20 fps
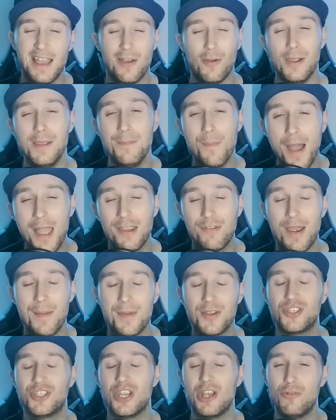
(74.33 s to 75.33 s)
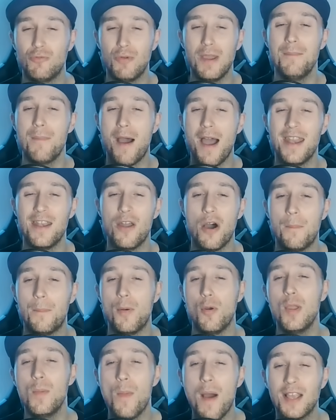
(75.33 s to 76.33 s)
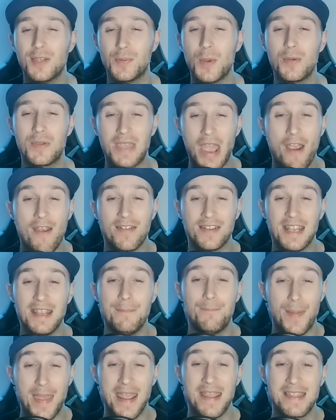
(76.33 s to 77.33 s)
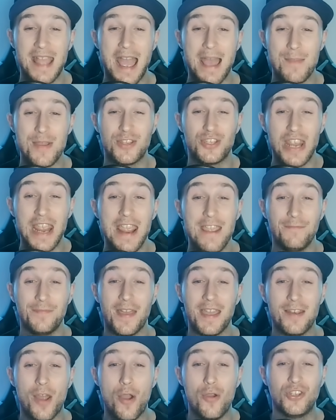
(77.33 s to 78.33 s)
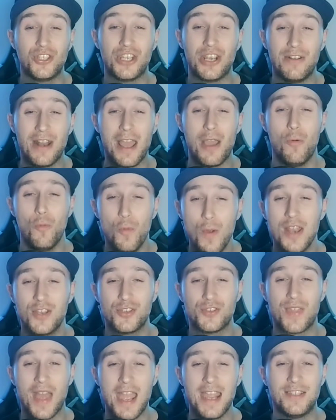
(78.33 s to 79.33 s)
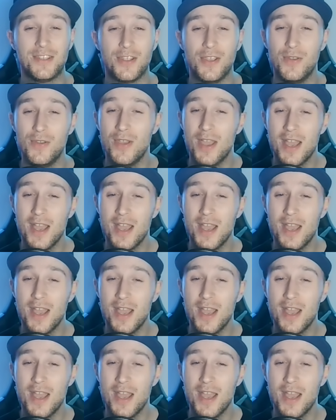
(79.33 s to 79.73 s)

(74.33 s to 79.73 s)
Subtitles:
We might grab a shield, we might not, but we might as well guarantee big damage if they no shield it, which they do.